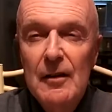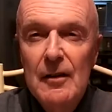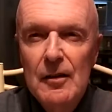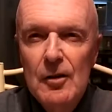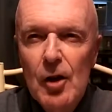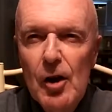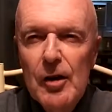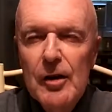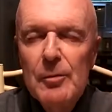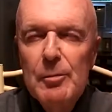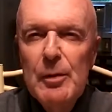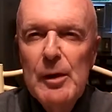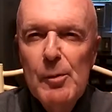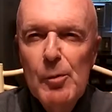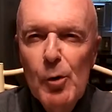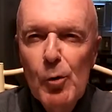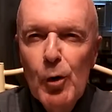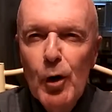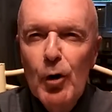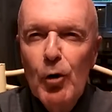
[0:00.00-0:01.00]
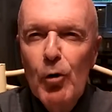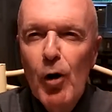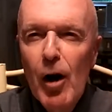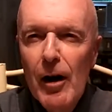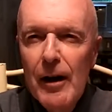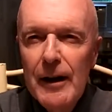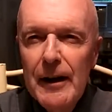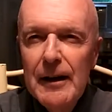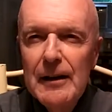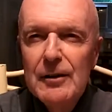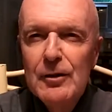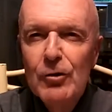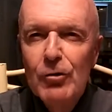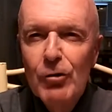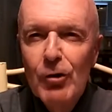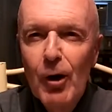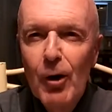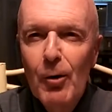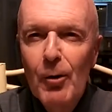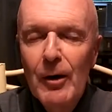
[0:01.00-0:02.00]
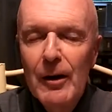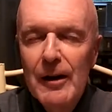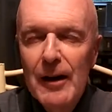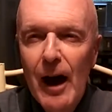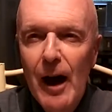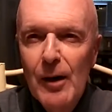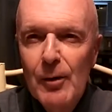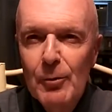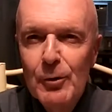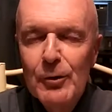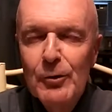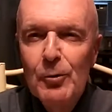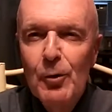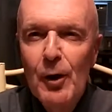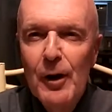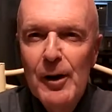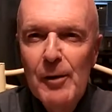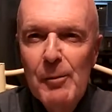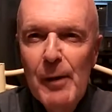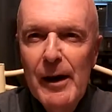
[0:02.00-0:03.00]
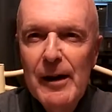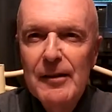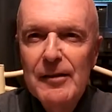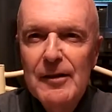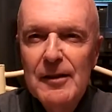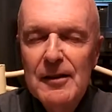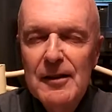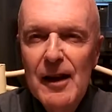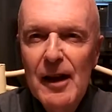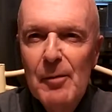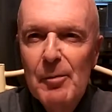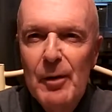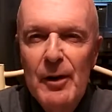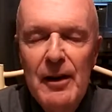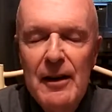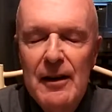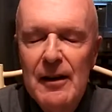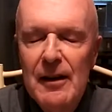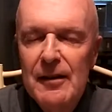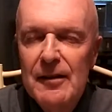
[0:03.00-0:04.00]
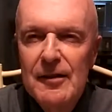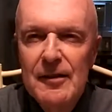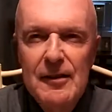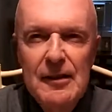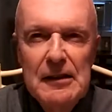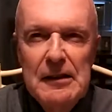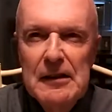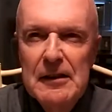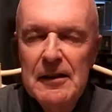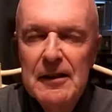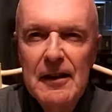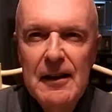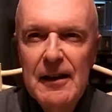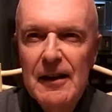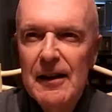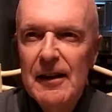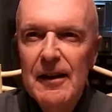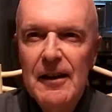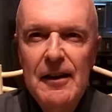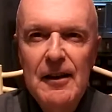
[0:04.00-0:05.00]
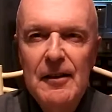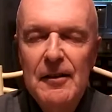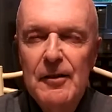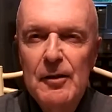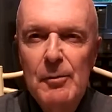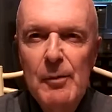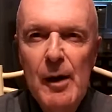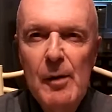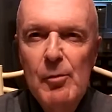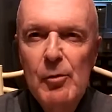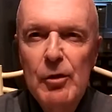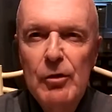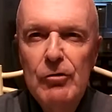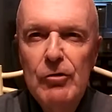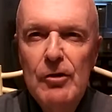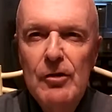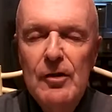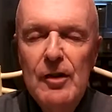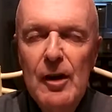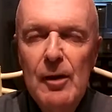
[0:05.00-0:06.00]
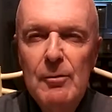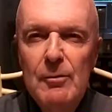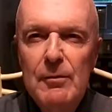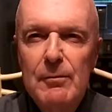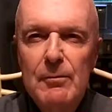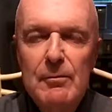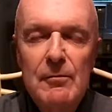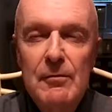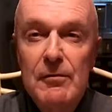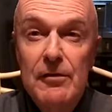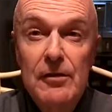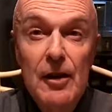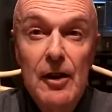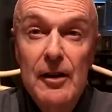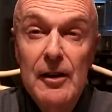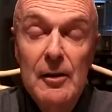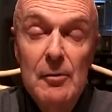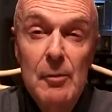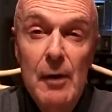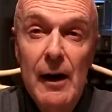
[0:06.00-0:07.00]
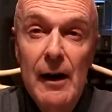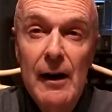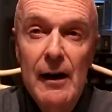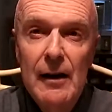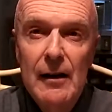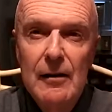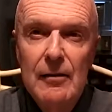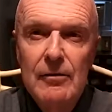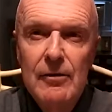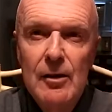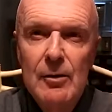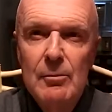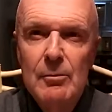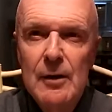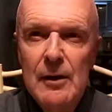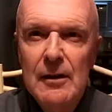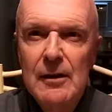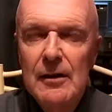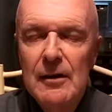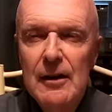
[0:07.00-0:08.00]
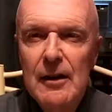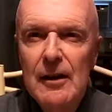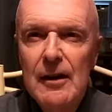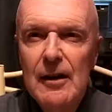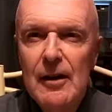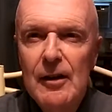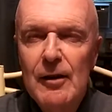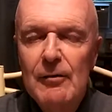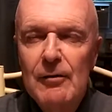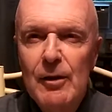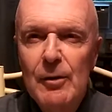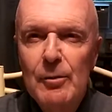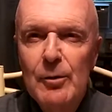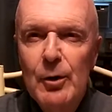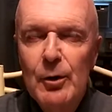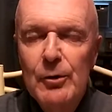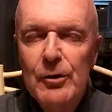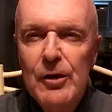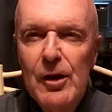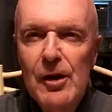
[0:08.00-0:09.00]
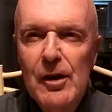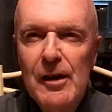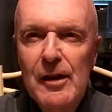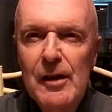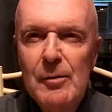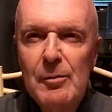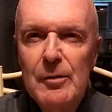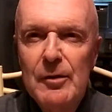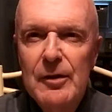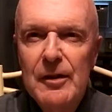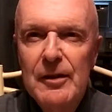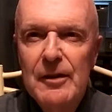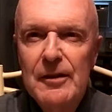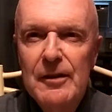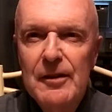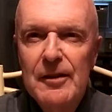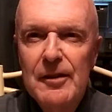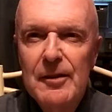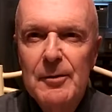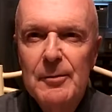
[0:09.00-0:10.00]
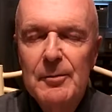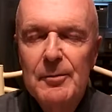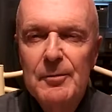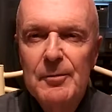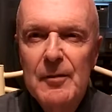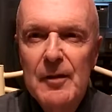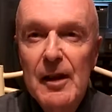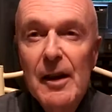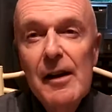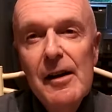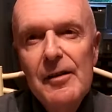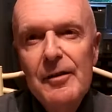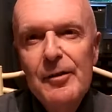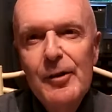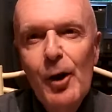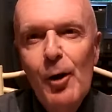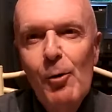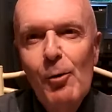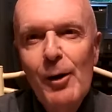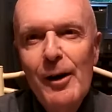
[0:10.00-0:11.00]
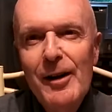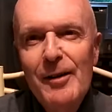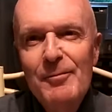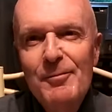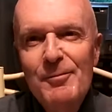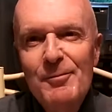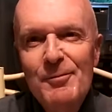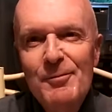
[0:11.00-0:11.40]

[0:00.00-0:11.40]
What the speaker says: lot of people were crying at the show. I was quite amazed at that, but I guess the memories just come flooding back from those times. And yeah, so